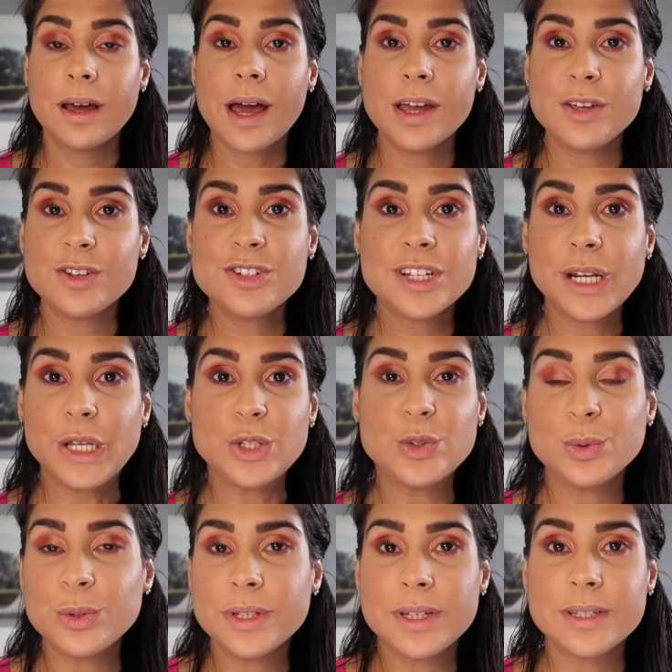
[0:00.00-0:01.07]
I usually
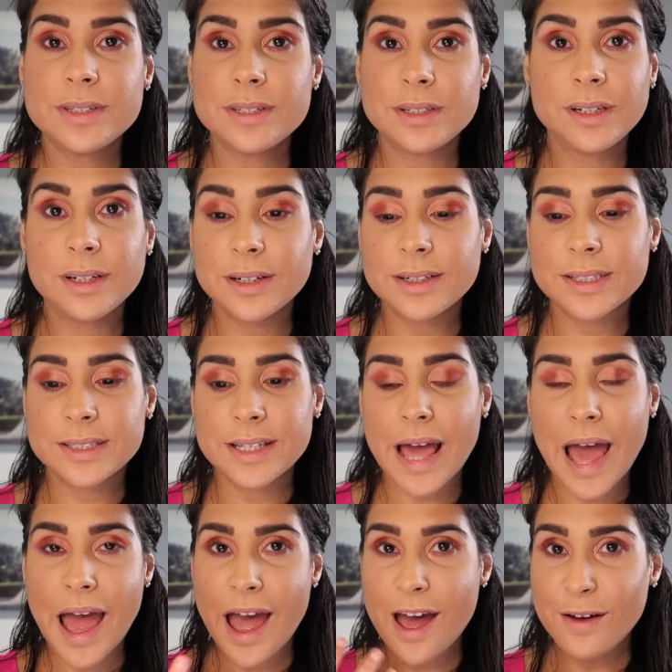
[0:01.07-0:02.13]
do these looks
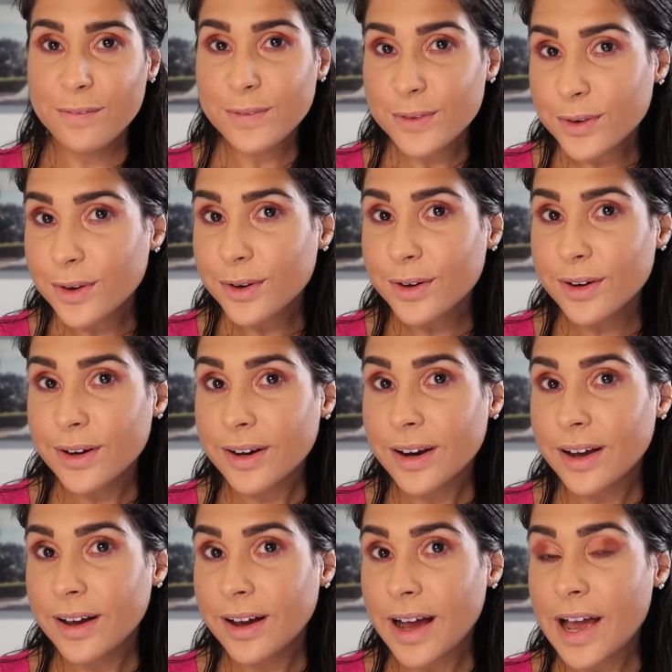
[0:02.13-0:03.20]
after
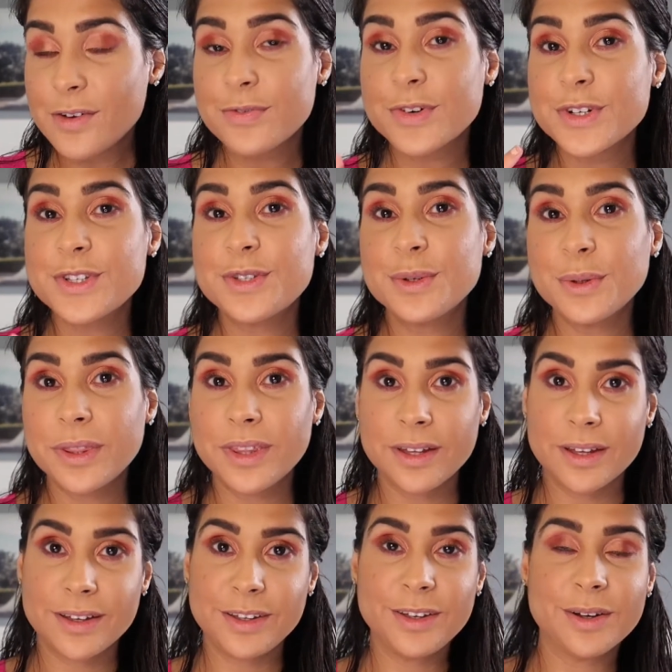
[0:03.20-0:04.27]
I first do
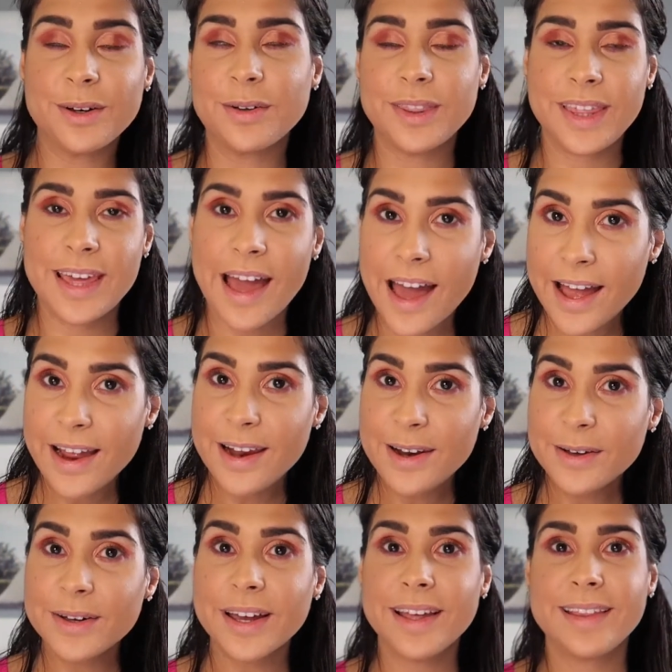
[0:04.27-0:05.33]
the, you know, the eye
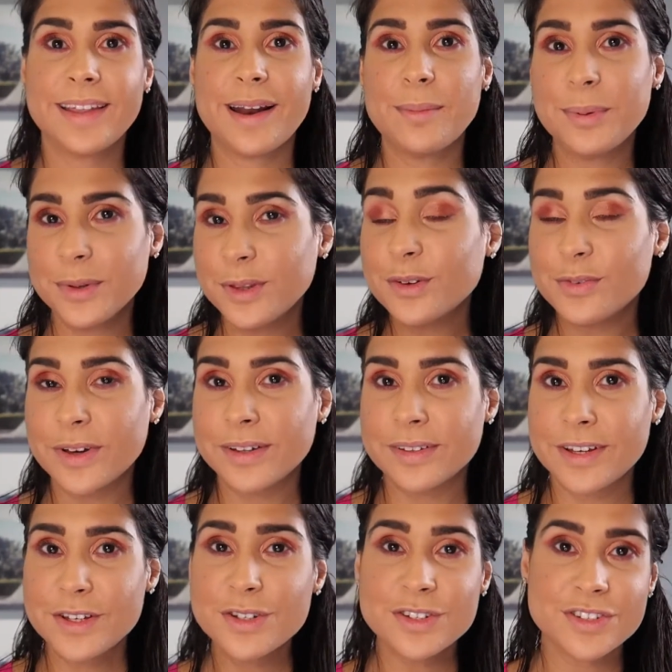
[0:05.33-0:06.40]
look and then I put the
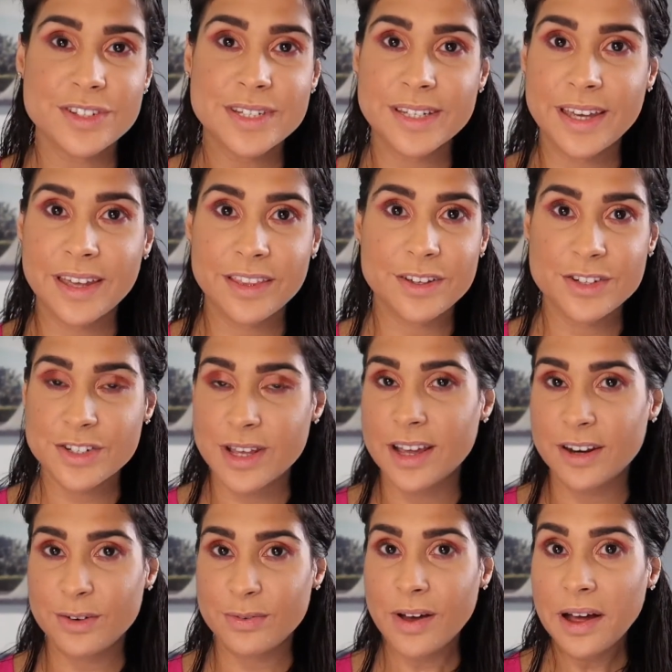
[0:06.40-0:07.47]
foundation just in case there's
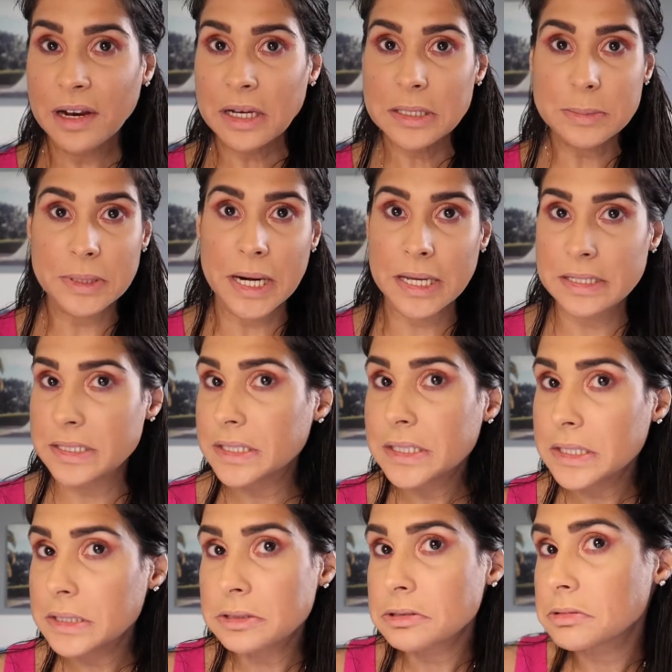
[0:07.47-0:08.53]
any fallouts, but I
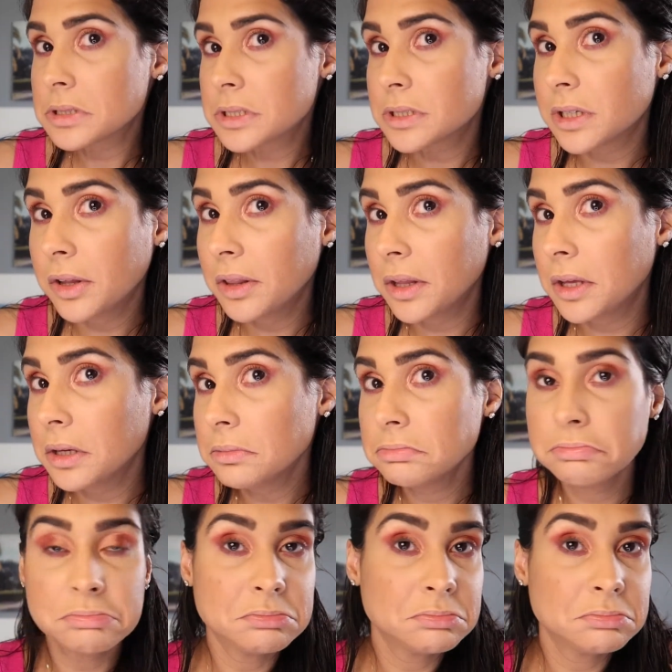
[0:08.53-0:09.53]
didn't, there was nothing.